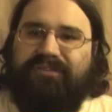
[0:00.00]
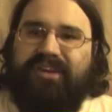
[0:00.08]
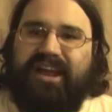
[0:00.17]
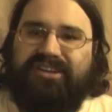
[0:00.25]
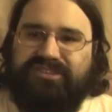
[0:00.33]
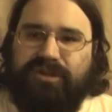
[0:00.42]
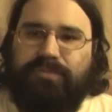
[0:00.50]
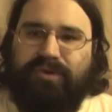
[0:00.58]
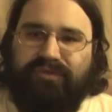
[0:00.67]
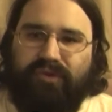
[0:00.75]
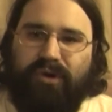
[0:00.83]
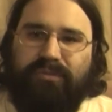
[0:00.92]
actually
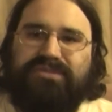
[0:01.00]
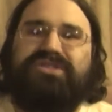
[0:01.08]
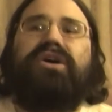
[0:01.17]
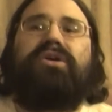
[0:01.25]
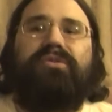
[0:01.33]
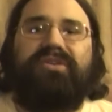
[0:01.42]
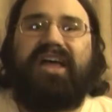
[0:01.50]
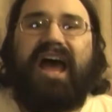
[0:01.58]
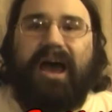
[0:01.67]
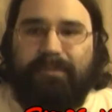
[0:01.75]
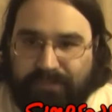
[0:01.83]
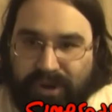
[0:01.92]
performs with
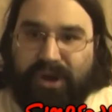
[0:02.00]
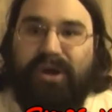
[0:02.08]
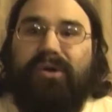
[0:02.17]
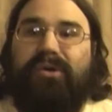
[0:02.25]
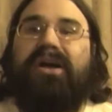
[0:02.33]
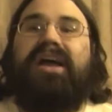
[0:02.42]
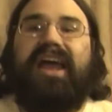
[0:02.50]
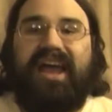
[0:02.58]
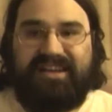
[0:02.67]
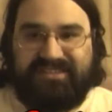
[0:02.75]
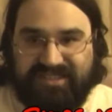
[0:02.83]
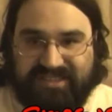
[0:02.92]
Apu as
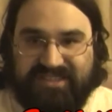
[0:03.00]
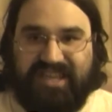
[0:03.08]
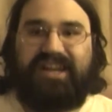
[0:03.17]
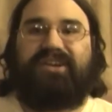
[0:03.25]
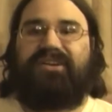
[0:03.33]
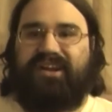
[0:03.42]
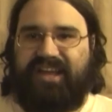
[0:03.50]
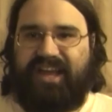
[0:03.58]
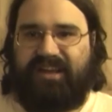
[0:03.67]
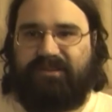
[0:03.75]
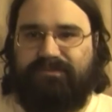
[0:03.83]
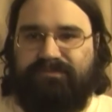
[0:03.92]
the singer again.
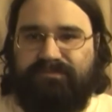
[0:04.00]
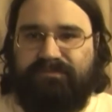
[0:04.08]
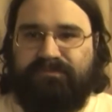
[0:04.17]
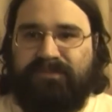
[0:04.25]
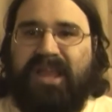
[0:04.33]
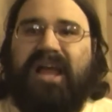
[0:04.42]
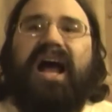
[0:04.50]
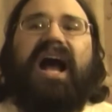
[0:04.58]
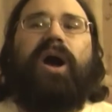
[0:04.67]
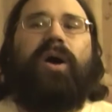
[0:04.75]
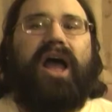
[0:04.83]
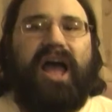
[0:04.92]

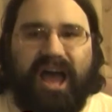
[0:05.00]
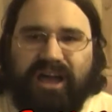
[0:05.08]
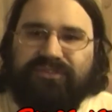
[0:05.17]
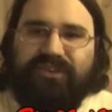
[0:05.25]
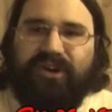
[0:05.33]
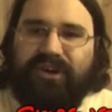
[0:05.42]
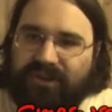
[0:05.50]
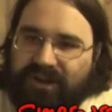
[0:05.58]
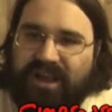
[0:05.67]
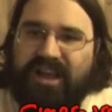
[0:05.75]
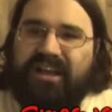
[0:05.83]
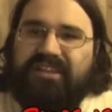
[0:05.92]
However,
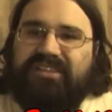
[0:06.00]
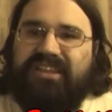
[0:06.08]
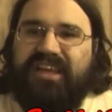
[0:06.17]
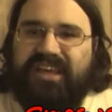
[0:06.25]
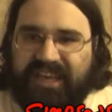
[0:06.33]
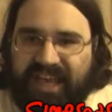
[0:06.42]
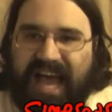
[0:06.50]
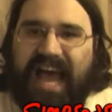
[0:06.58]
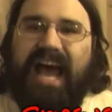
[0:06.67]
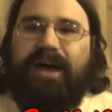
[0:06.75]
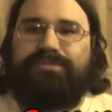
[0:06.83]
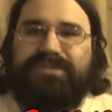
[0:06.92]
the
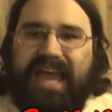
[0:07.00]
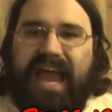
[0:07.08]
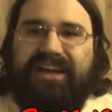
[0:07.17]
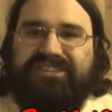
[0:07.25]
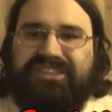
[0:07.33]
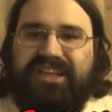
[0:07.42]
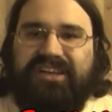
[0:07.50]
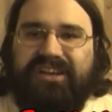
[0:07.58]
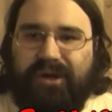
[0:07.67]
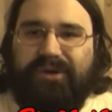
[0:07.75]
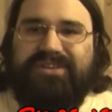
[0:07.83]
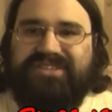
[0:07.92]
cops actually
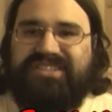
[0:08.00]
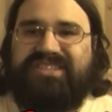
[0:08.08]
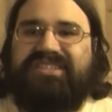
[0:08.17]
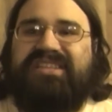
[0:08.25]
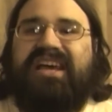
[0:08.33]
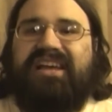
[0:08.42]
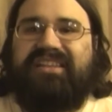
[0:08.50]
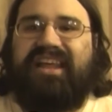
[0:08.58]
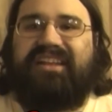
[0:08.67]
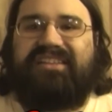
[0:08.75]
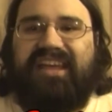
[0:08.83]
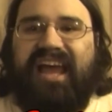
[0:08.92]
notices that
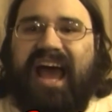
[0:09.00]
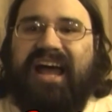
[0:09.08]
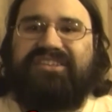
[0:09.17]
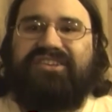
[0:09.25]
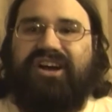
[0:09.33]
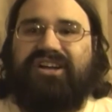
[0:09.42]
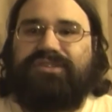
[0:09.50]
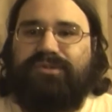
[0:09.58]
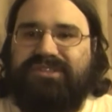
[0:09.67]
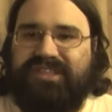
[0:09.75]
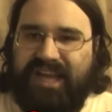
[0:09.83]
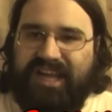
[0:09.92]
the hot dogs were
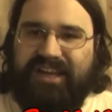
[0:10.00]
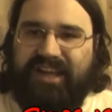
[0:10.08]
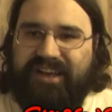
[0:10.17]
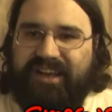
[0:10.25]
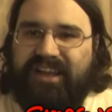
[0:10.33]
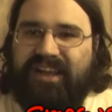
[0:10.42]
tainted,